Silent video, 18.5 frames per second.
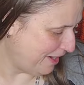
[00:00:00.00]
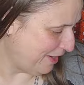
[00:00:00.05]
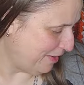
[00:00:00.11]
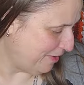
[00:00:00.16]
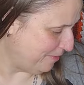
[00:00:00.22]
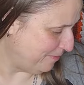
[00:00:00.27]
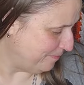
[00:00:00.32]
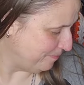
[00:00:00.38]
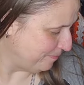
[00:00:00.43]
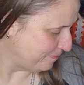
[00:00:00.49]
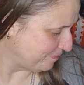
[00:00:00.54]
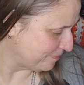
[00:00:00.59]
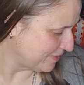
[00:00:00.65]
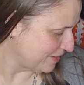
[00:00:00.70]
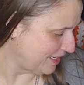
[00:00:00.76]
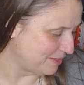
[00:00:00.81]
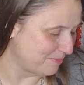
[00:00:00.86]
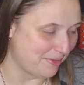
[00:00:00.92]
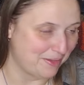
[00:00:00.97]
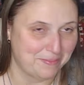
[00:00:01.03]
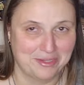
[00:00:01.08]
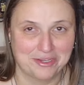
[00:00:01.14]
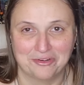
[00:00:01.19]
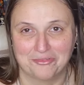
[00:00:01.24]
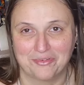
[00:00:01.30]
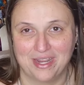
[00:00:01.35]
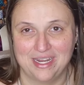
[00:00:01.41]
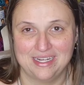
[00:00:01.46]
um, like maybe
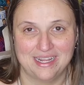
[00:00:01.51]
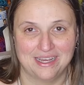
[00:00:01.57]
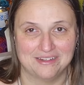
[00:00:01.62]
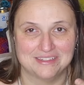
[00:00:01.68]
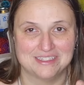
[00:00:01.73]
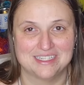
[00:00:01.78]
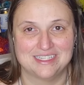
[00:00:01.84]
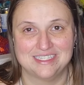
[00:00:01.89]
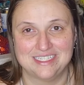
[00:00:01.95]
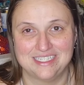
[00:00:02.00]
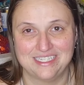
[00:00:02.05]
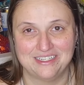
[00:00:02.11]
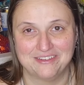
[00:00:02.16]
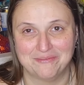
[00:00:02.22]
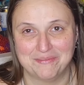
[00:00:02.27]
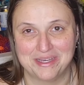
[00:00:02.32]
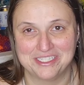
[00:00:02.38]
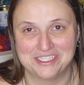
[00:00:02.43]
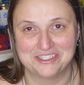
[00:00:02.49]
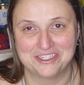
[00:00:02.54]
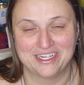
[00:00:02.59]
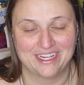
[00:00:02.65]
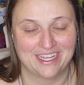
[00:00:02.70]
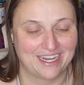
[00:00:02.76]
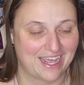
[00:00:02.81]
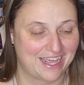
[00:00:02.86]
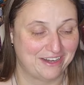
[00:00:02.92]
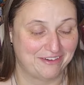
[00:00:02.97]
you're right down to the T of measuring
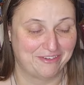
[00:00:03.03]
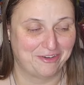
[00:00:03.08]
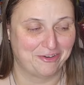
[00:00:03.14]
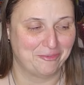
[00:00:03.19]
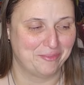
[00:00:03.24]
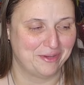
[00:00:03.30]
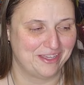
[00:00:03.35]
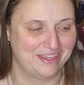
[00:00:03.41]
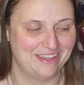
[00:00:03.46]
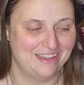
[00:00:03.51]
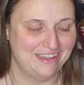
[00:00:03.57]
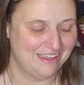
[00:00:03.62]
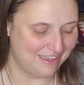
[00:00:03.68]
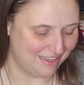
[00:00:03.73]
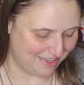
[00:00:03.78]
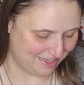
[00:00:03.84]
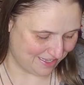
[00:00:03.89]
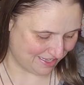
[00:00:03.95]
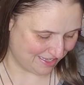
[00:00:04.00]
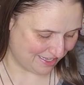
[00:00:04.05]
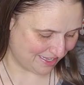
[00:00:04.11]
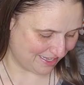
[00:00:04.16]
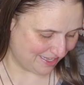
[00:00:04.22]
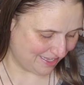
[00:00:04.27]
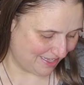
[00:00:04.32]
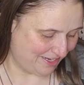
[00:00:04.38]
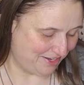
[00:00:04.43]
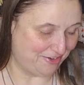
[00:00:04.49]
it. I don't know, but
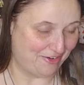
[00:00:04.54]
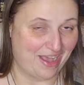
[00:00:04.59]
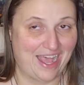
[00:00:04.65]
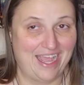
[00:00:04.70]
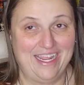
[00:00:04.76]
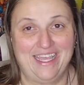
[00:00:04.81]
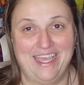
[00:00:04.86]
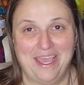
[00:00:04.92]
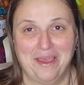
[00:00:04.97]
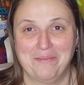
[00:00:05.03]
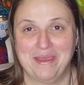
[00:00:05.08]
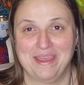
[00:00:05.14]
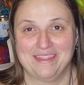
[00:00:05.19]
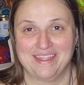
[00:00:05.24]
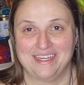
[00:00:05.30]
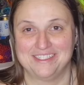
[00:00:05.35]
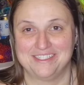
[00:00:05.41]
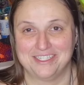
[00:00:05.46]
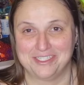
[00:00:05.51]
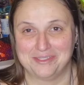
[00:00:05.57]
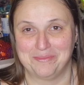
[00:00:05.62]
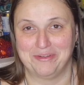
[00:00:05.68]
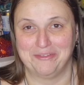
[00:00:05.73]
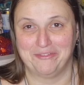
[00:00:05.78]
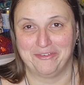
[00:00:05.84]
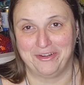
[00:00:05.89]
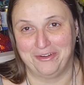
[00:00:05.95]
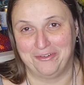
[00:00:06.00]
you know, I can't make that
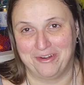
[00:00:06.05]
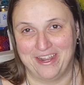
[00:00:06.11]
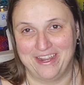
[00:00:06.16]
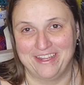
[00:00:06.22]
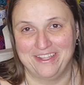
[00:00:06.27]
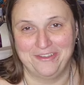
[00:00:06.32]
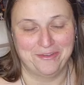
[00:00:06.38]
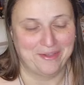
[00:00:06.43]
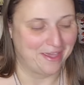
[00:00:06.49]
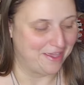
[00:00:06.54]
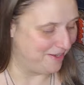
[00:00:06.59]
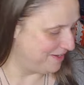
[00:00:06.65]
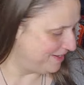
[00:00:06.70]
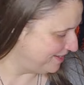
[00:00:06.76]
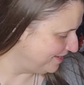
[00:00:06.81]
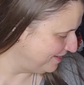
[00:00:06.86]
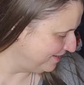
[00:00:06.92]
judgment for you, right? You can.